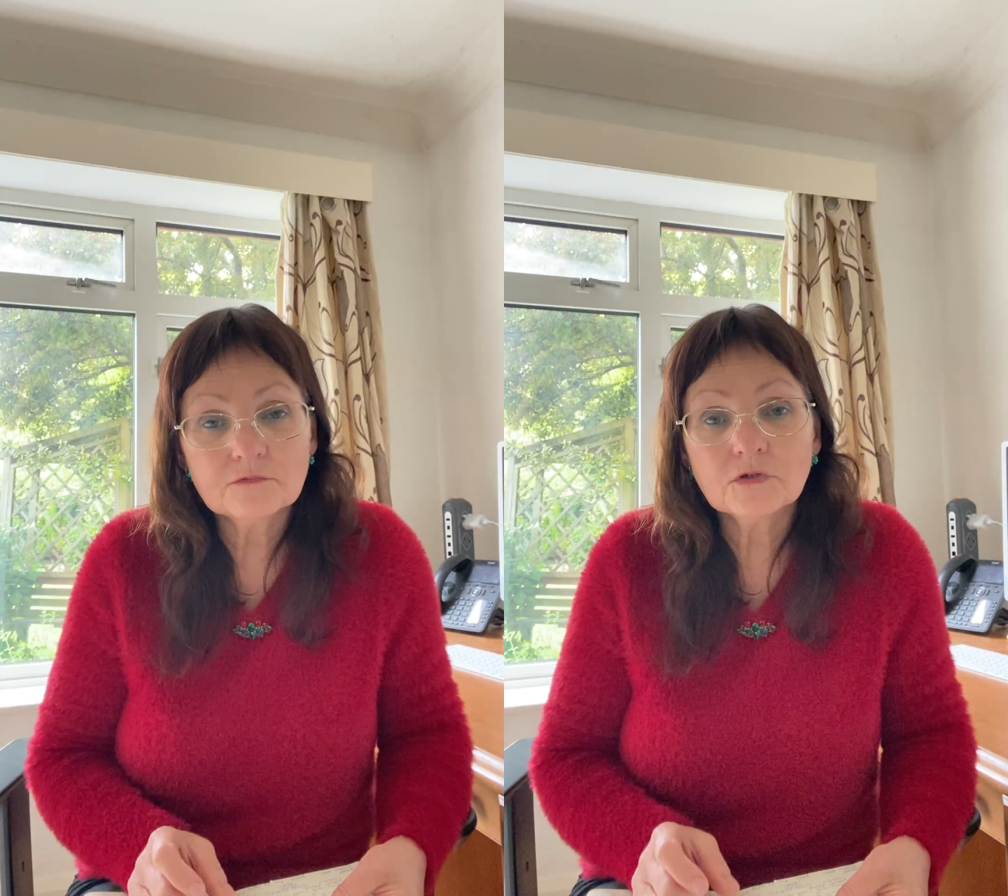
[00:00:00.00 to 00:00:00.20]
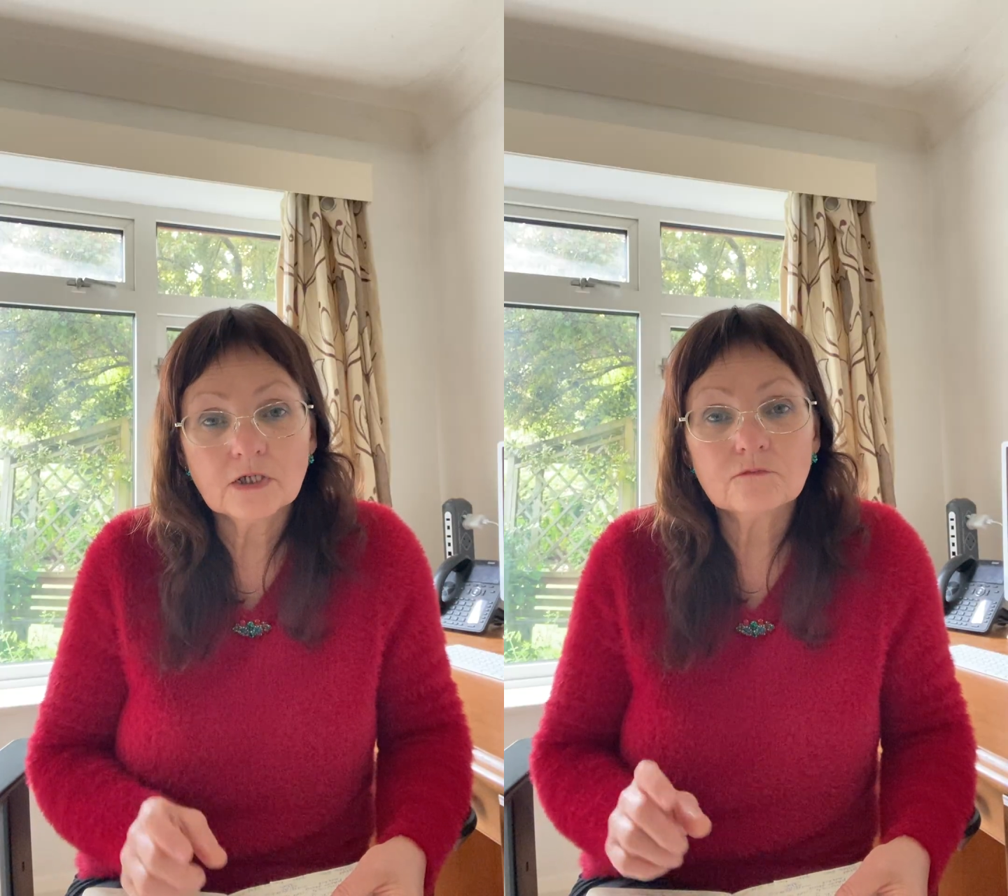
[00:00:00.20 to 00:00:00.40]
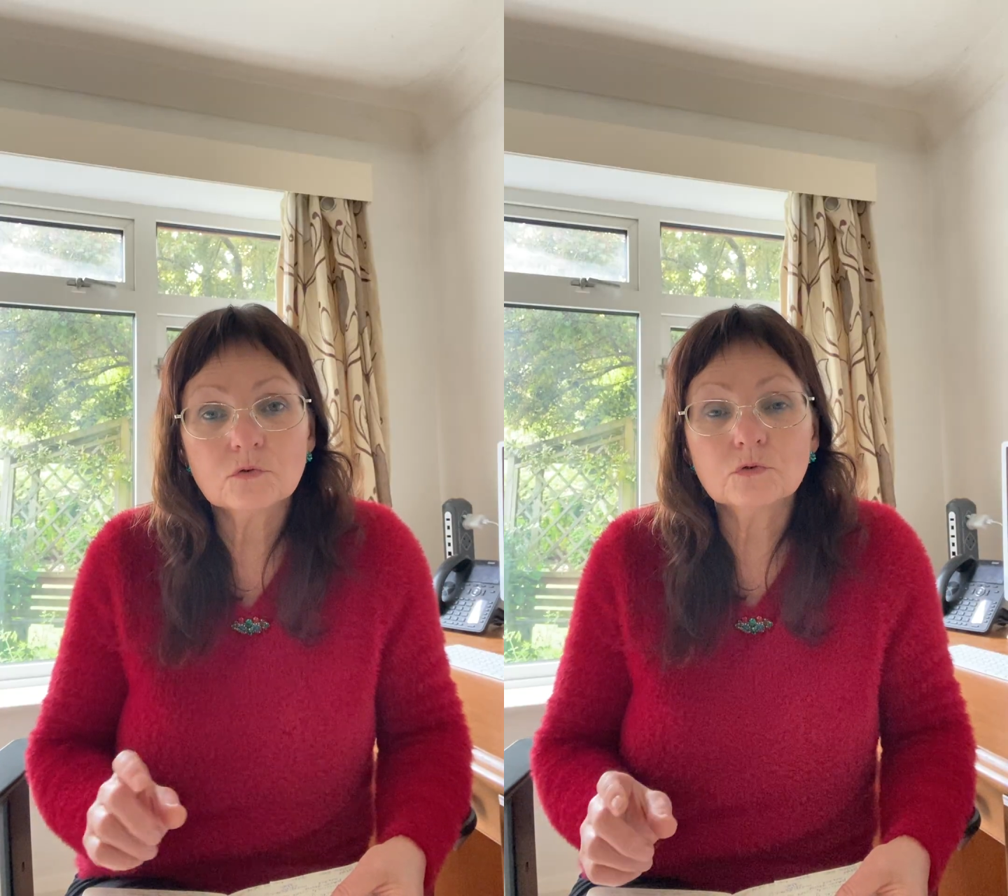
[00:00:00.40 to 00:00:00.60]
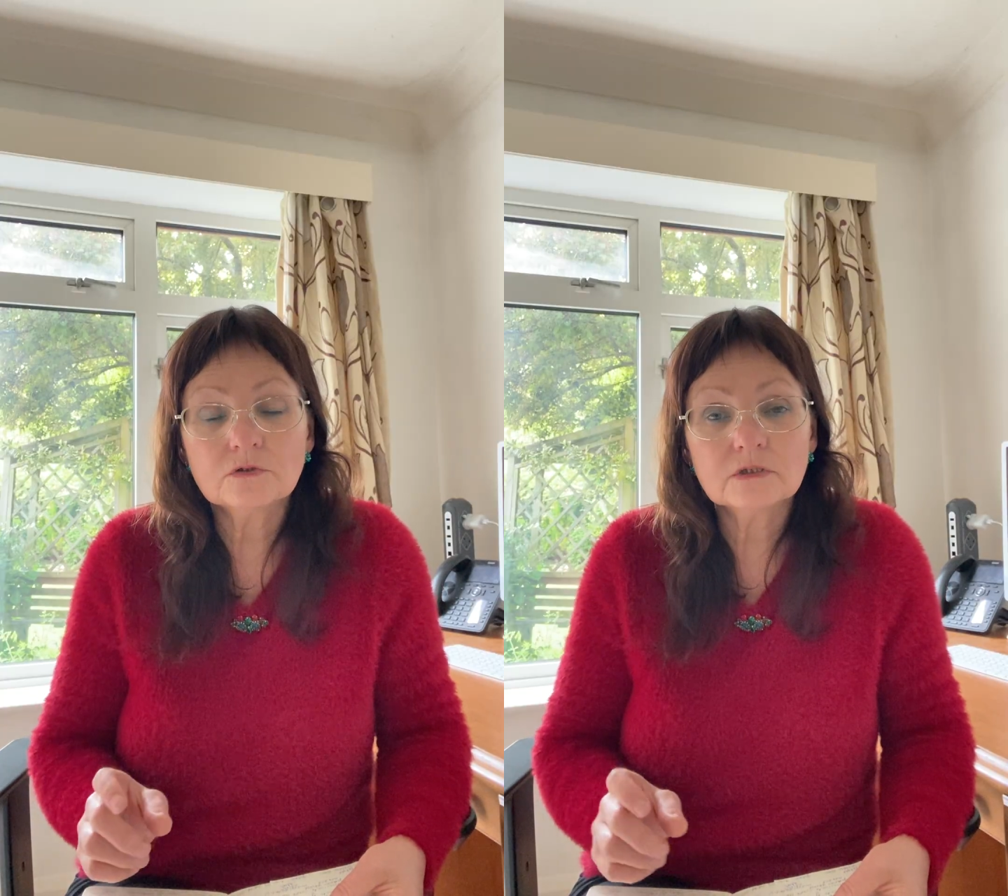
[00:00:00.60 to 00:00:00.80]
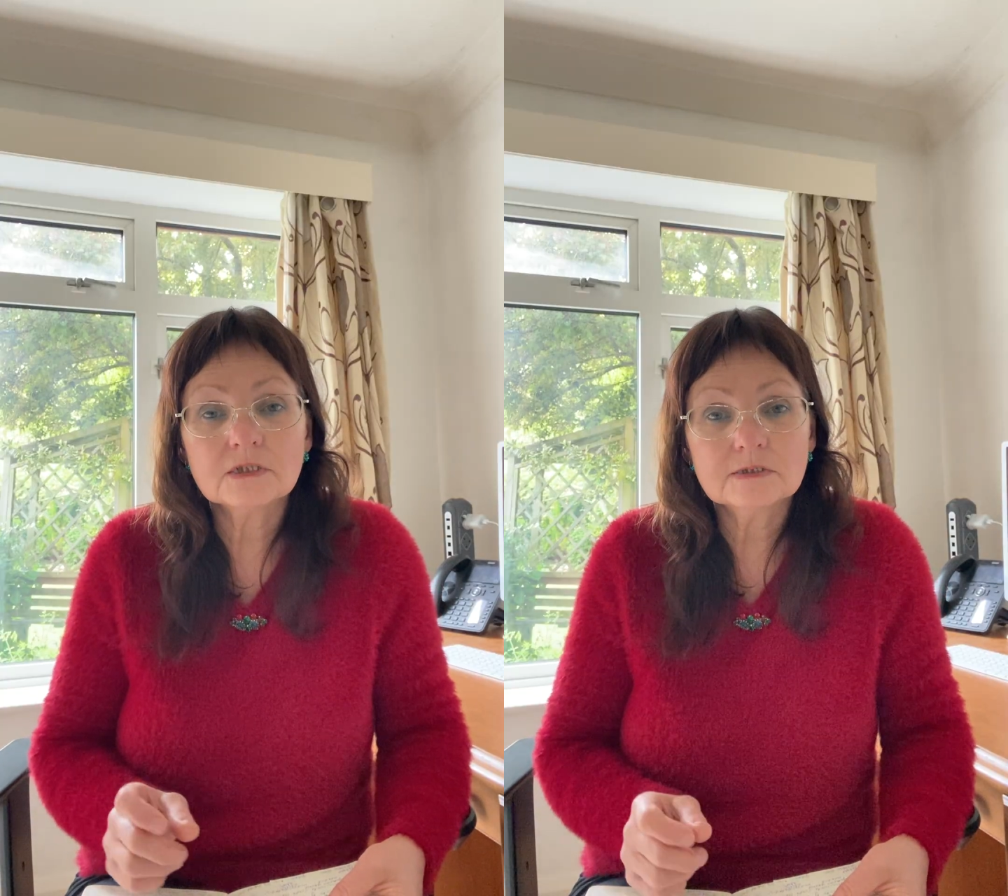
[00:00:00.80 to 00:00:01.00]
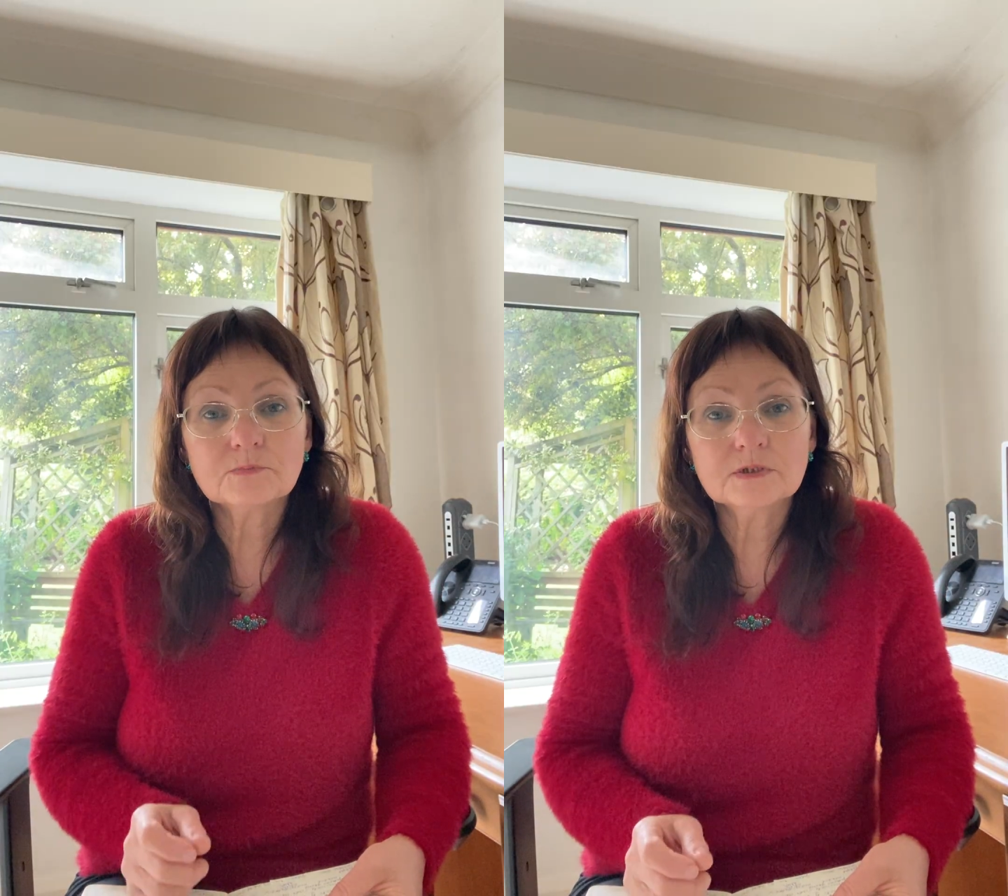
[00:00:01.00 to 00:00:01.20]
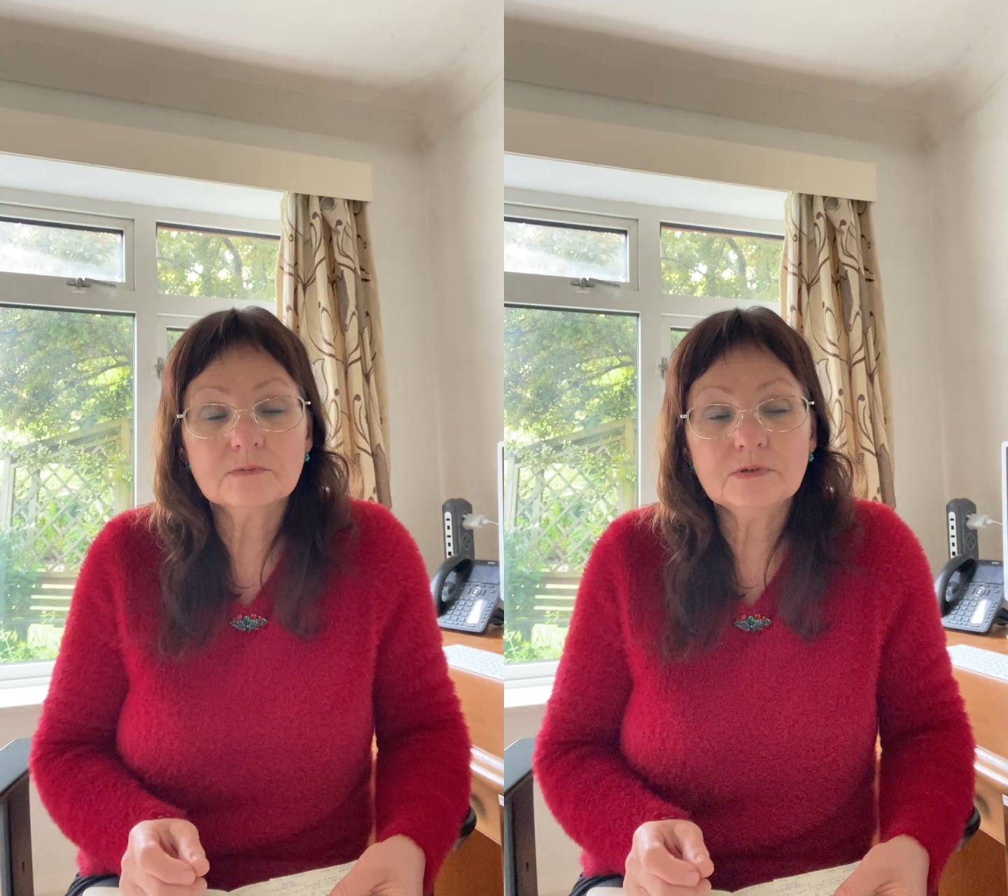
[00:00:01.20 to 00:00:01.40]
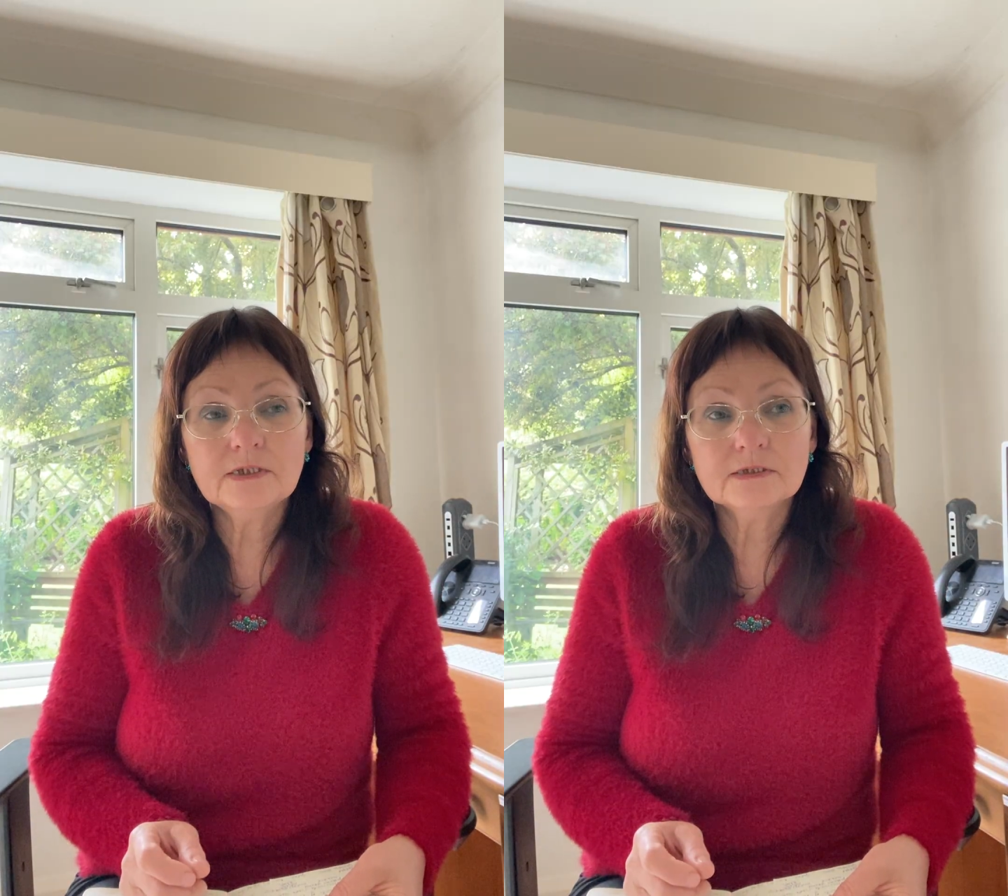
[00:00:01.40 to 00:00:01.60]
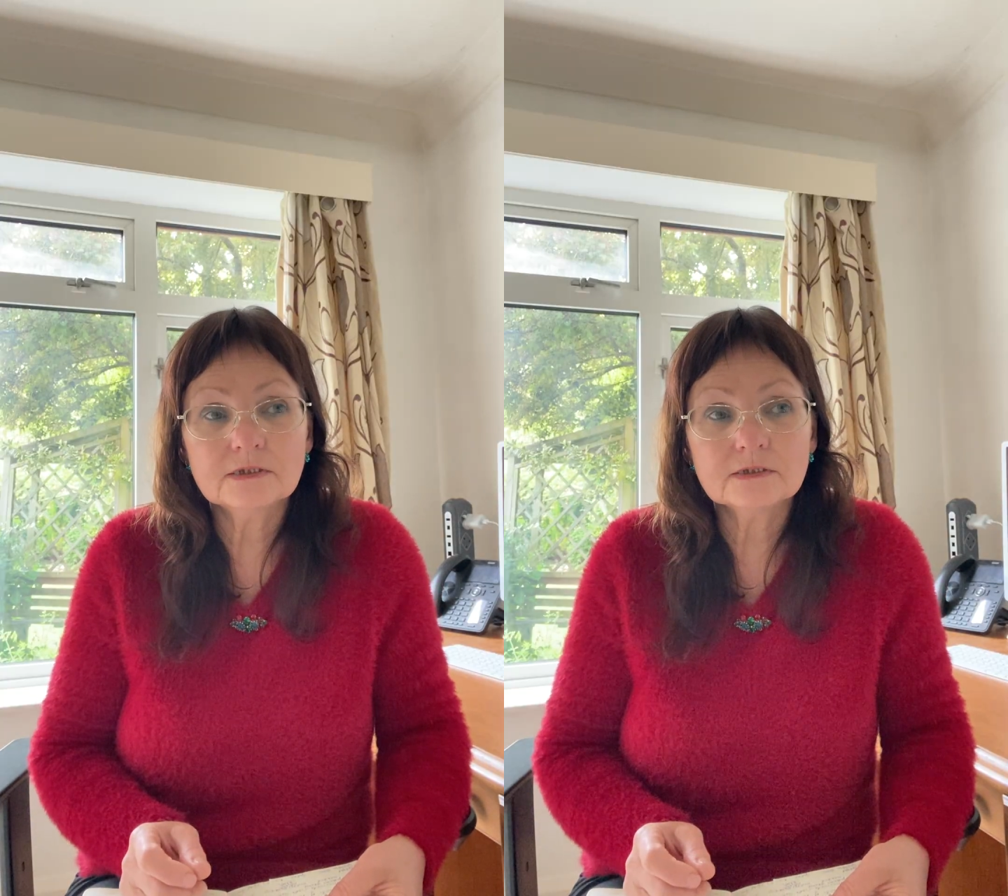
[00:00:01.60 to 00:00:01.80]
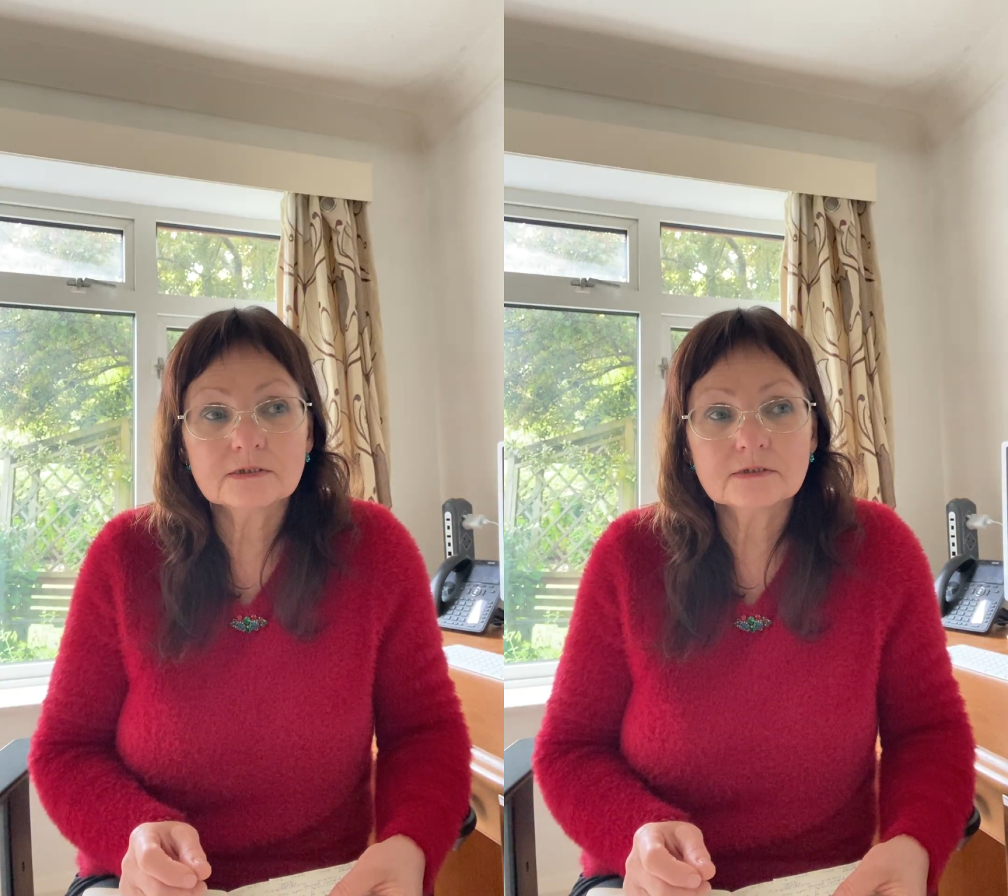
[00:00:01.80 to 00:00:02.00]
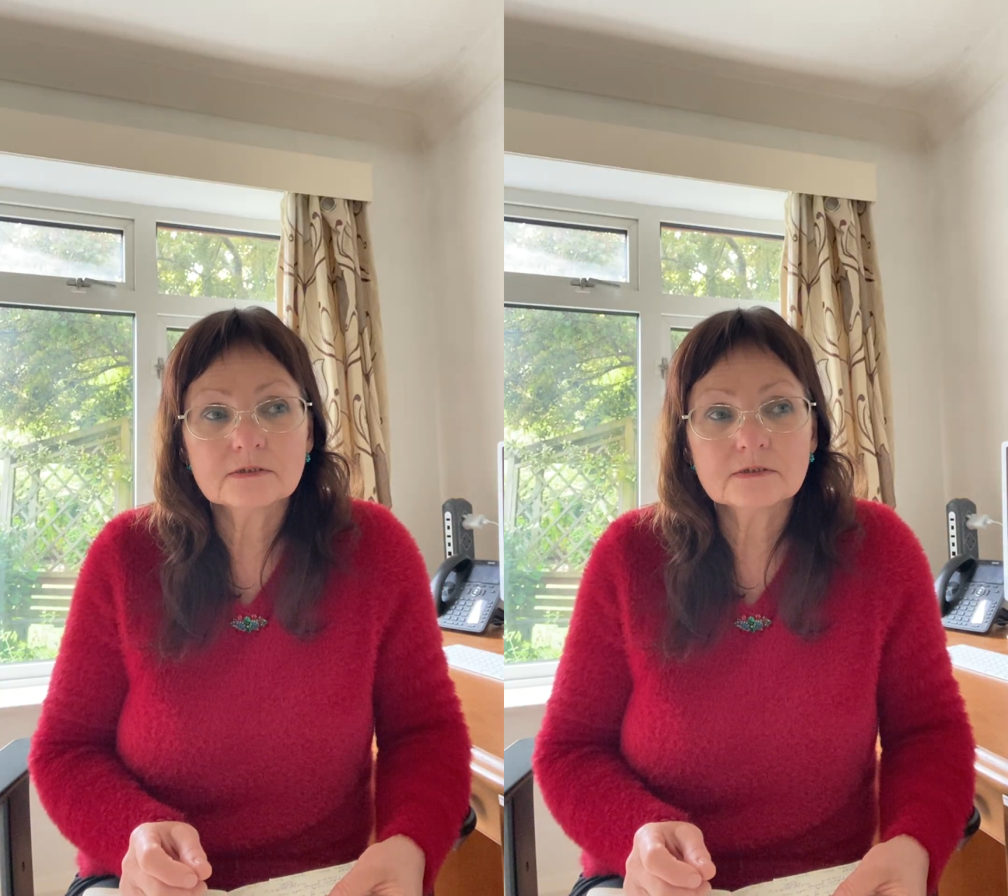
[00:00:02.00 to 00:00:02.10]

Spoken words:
we have got these possibilities.